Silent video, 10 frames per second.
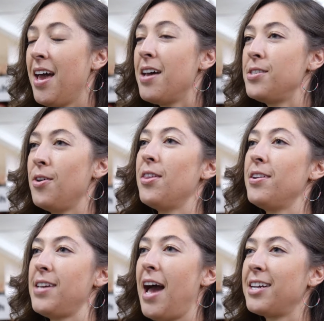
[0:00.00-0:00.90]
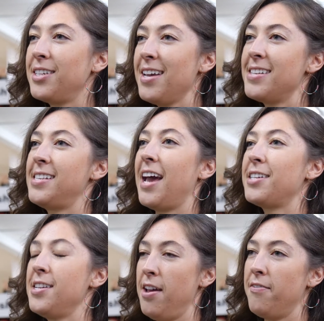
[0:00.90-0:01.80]
So there's actually a
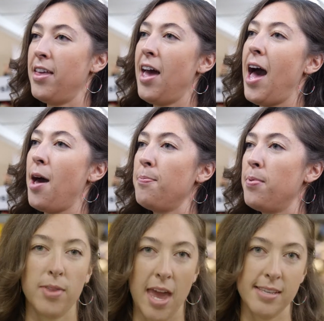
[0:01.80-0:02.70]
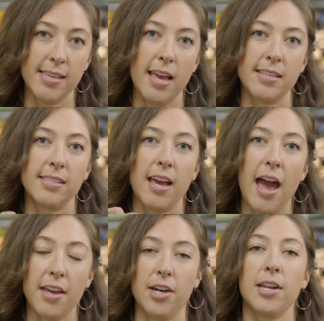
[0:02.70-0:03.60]
section of the app that says
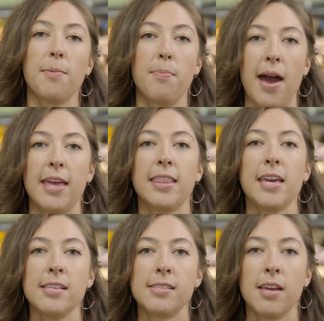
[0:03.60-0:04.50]
I couldn't buy this,